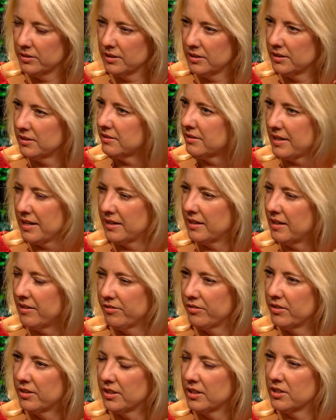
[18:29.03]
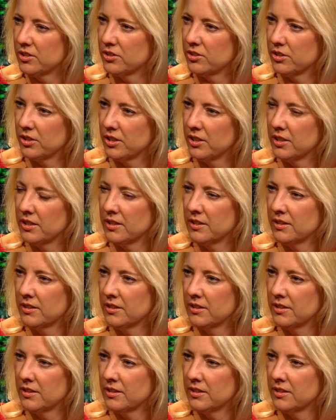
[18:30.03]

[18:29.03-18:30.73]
Is that ever a concern?